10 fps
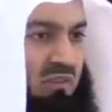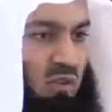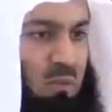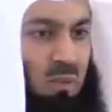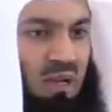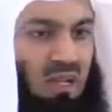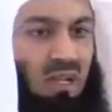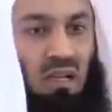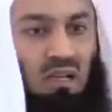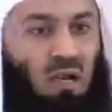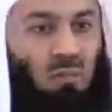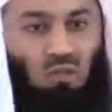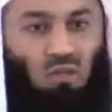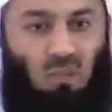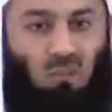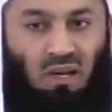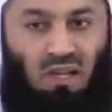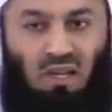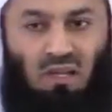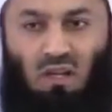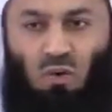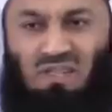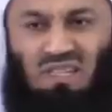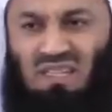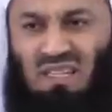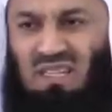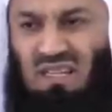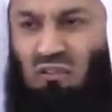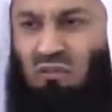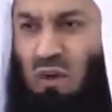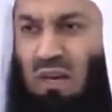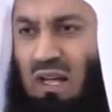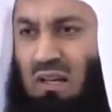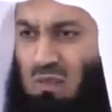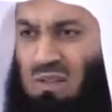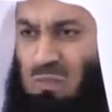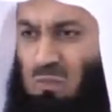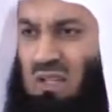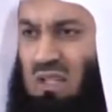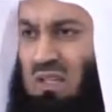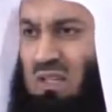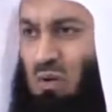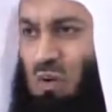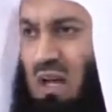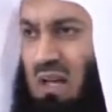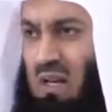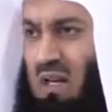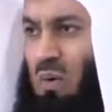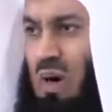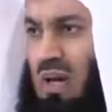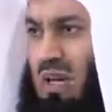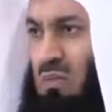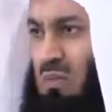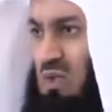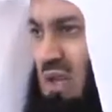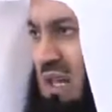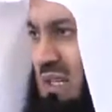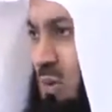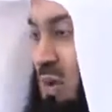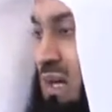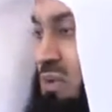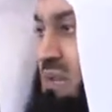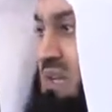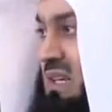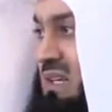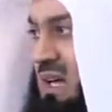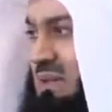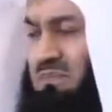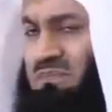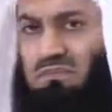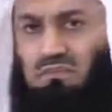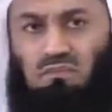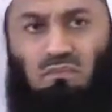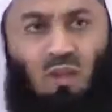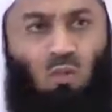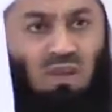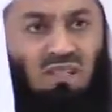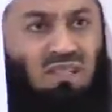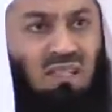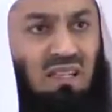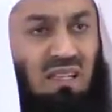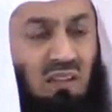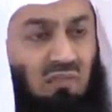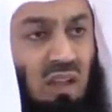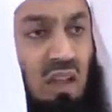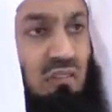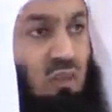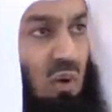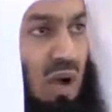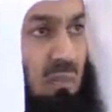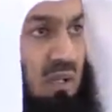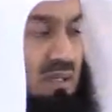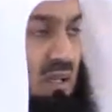before the prayer, come to the prayer. Wasn't it enough for Allah to just put it in the Quran, wa aqimus salata wa atuz zakah? Wasn't it enough for Muhammad